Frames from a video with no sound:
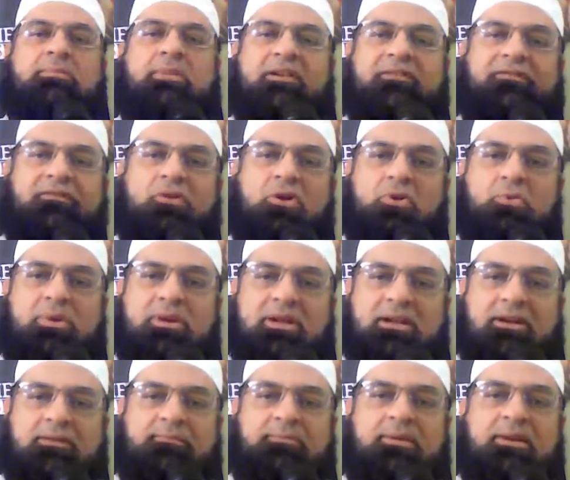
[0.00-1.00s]
before
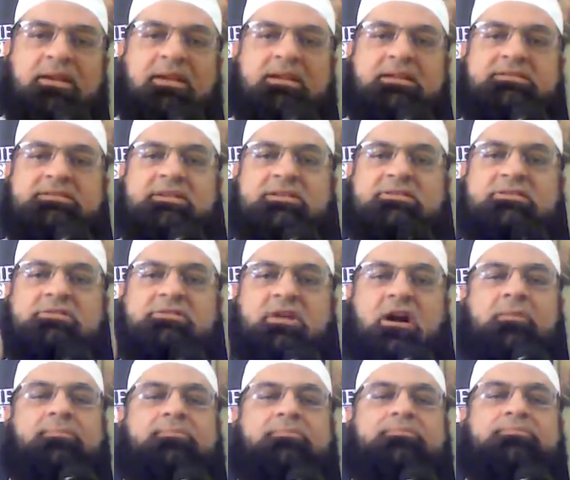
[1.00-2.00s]
we complain, just
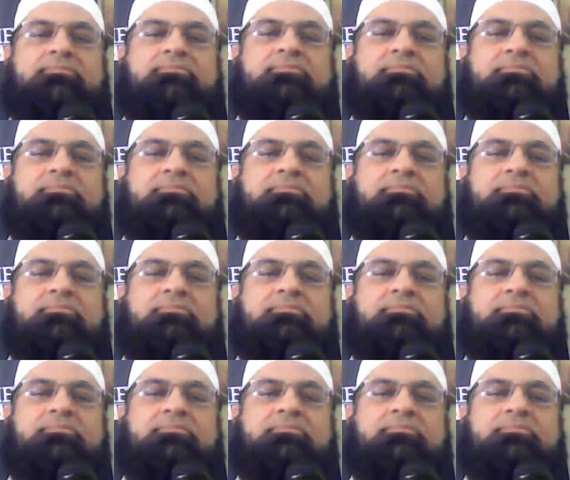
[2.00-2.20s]
stop,